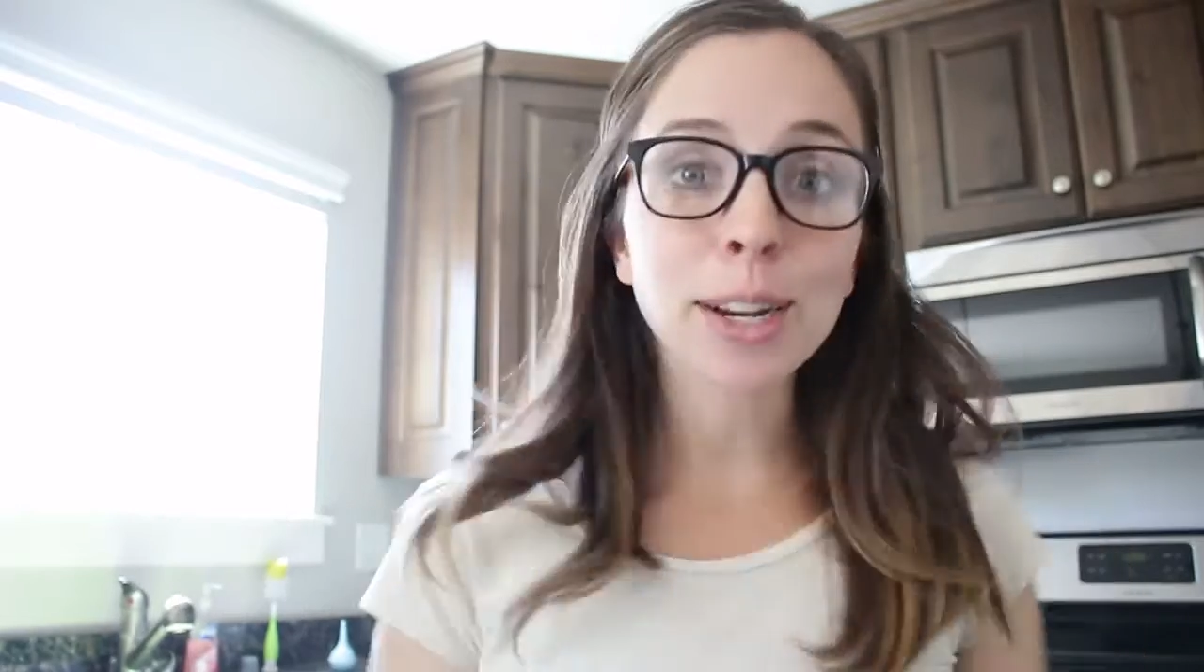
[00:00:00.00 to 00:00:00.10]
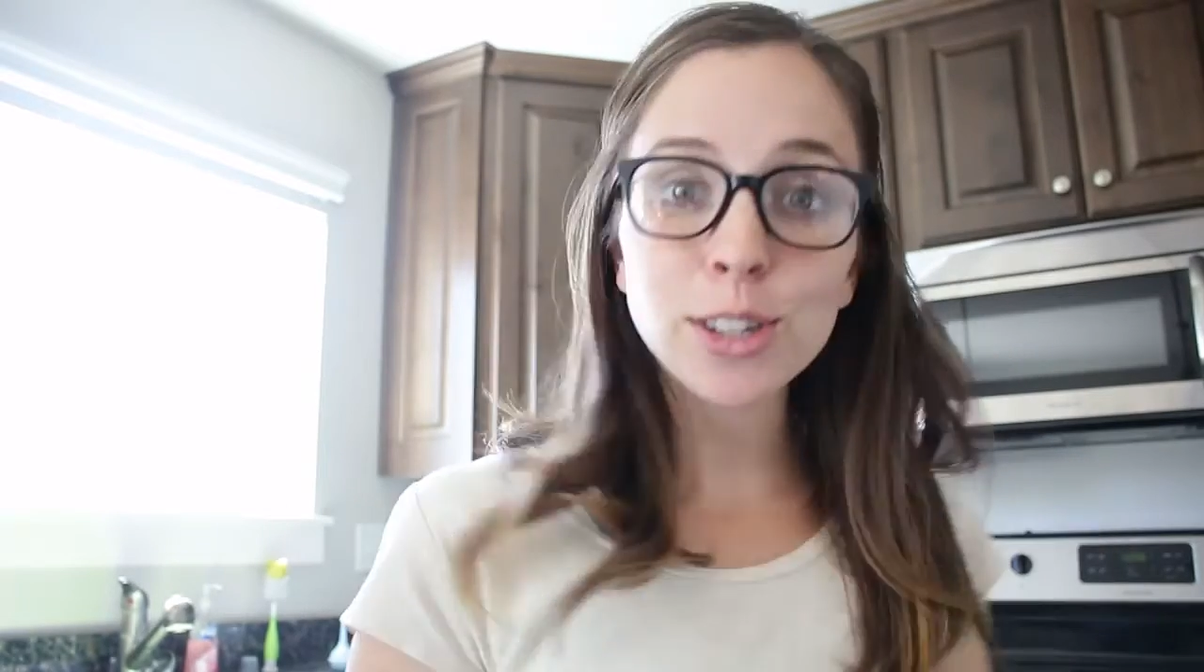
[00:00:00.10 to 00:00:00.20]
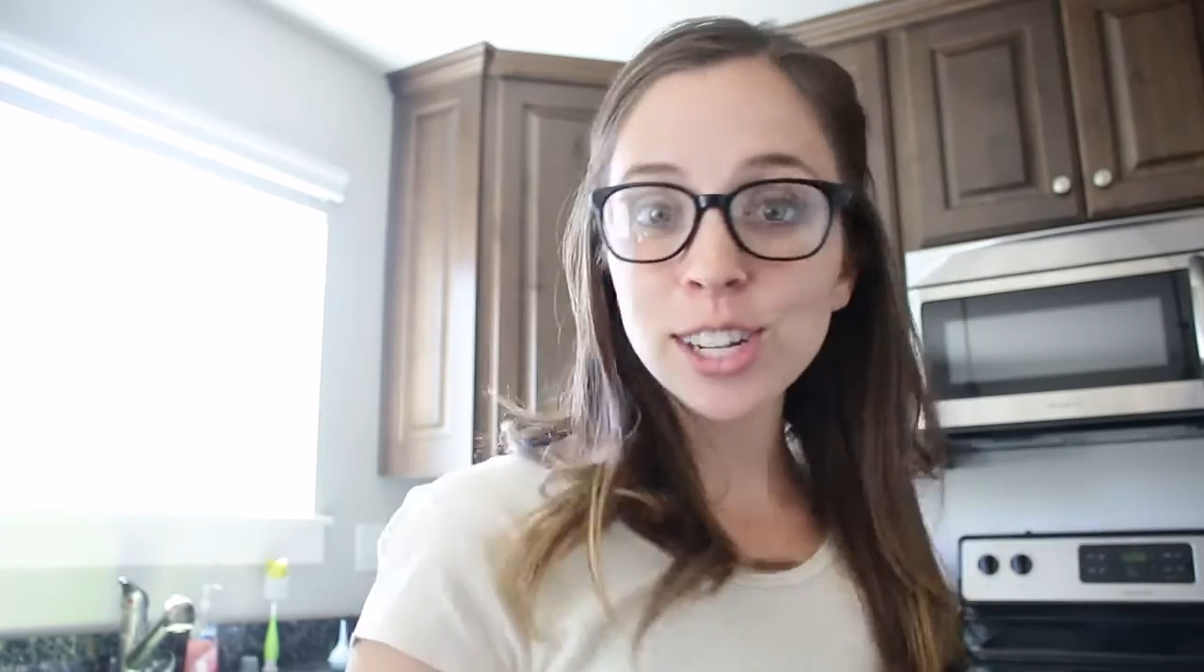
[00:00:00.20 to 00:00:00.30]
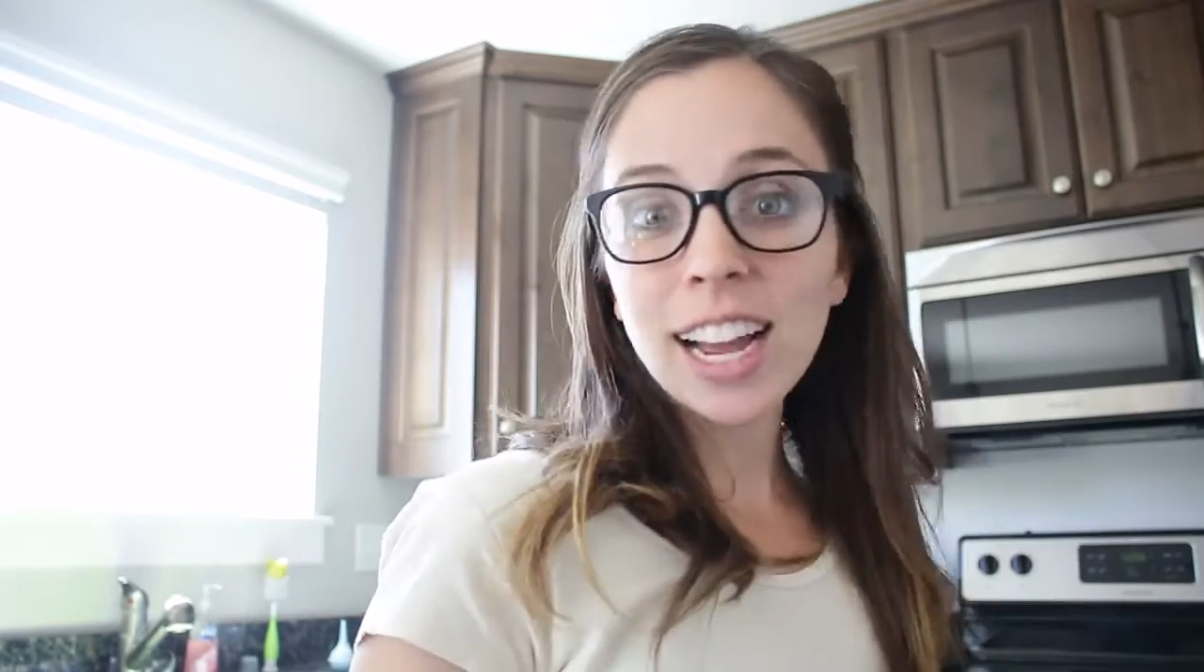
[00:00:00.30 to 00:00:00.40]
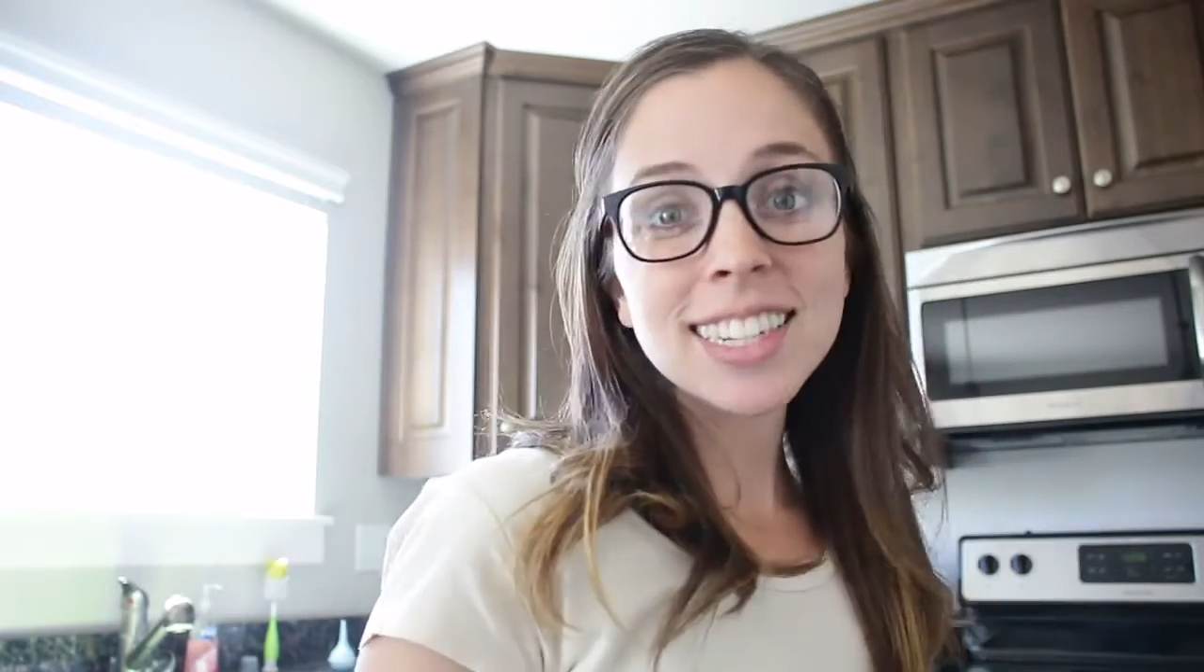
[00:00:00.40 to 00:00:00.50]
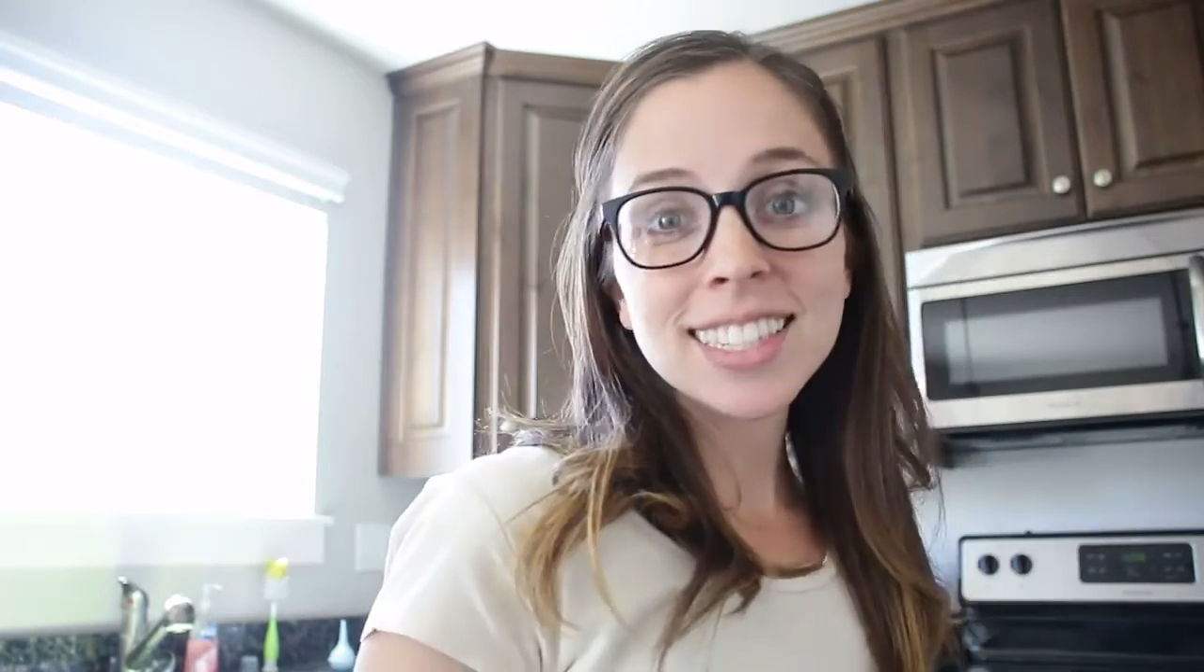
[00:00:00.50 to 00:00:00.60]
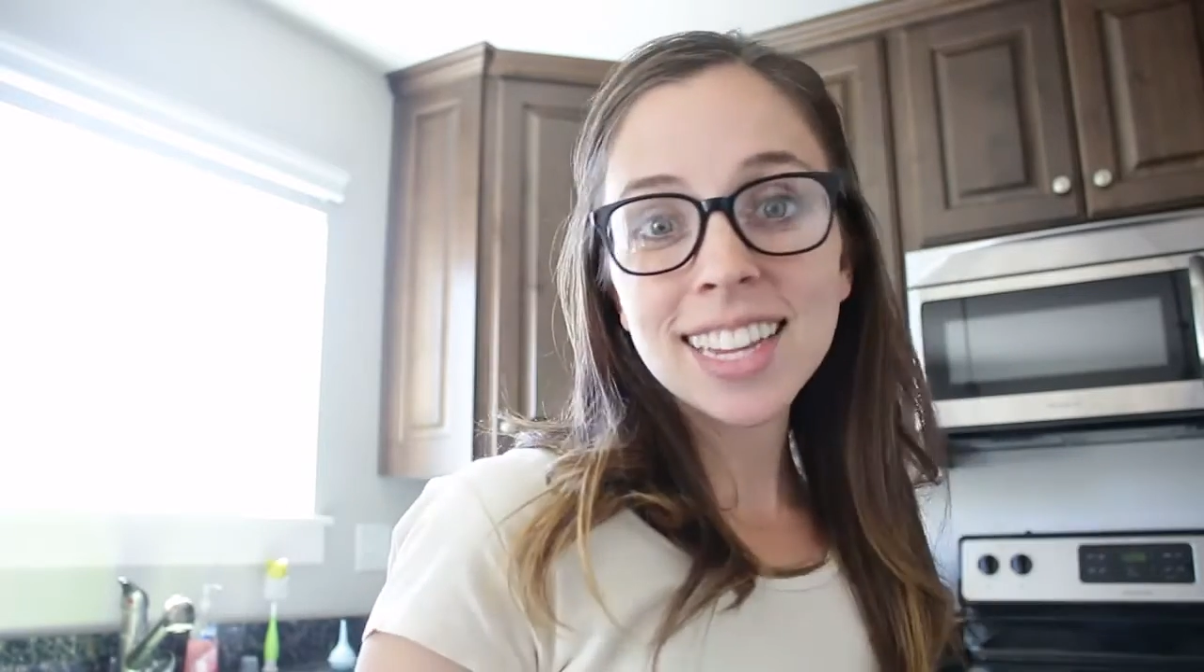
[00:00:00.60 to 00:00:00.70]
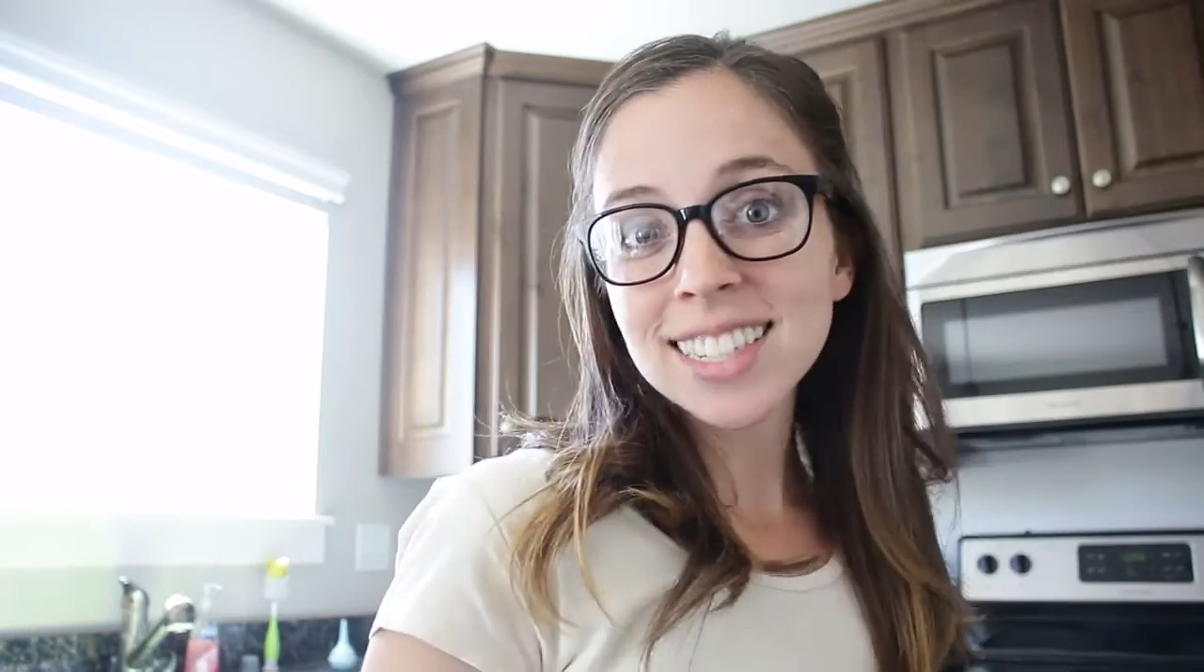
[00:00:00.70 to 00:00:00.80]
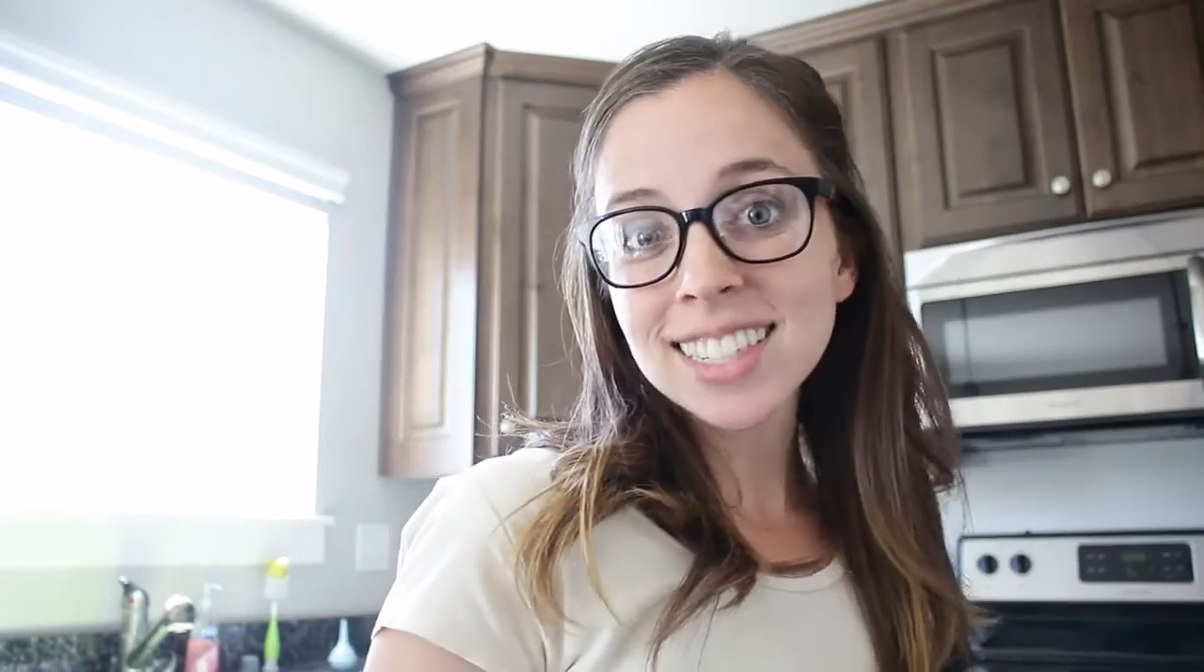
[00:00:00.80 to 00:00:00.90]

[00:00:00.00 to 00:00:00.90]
make sure you guys